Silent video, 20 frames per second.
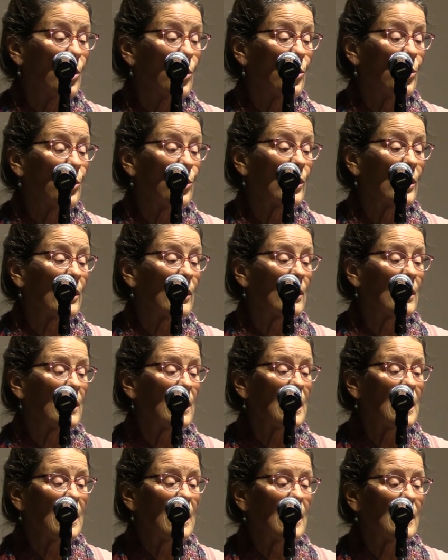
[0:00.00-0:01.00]
or
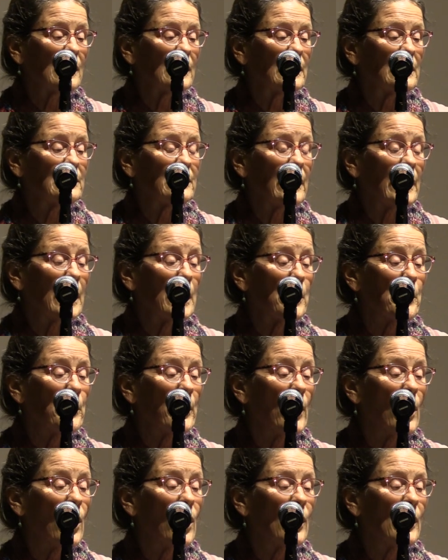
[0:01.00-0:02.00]
on a damp
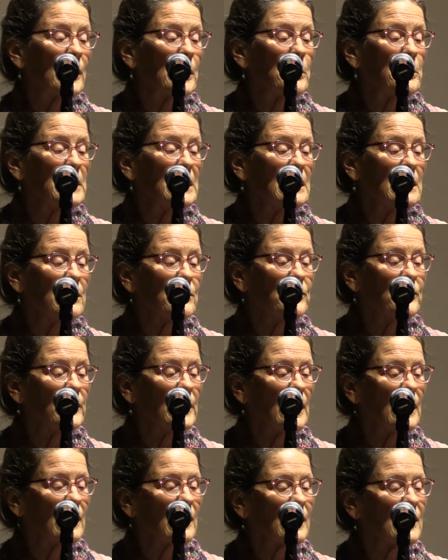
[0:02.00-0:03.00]
autumn
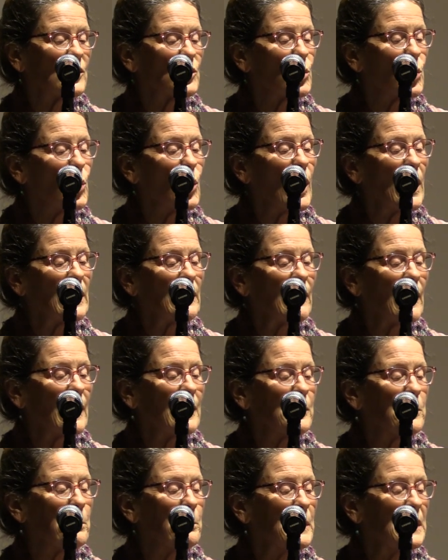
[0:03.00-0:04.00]
evening,
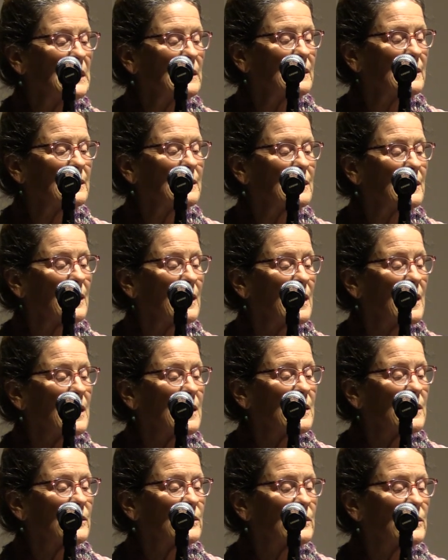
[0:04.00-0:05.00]
twilight mist
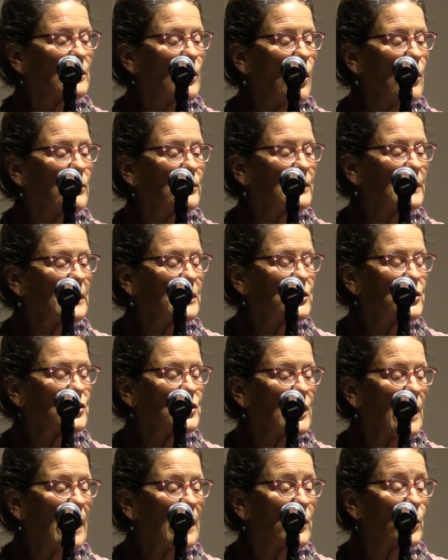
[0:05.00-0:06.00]
softly
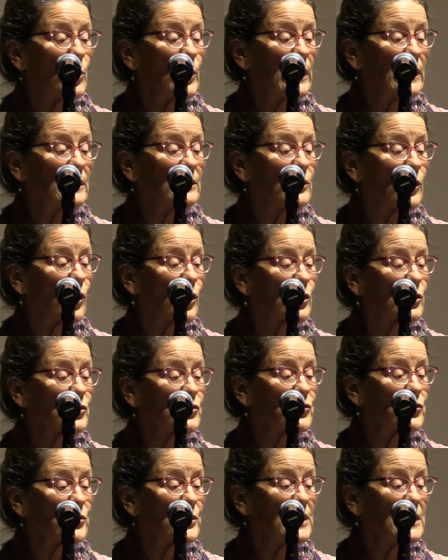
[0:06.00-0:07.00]
shadowing dark
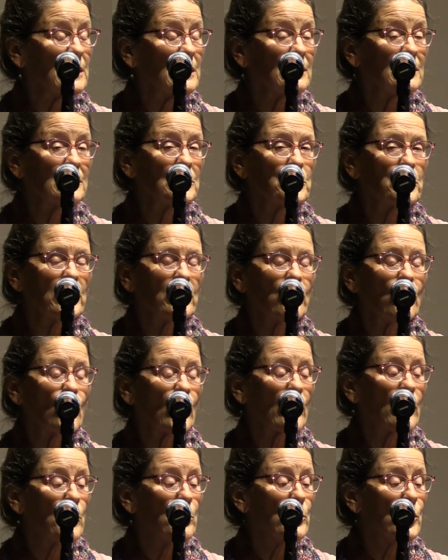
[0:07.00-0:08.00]
trees
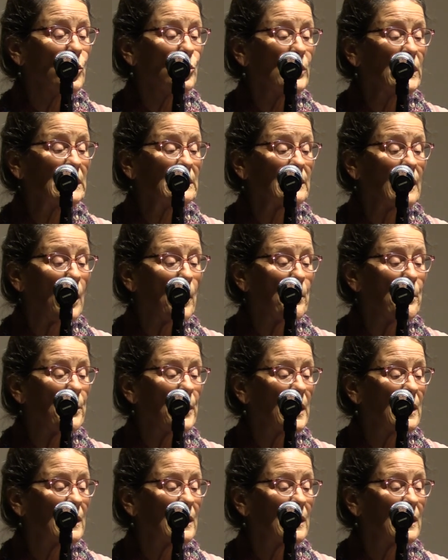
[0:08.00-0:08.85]
before the moon is up.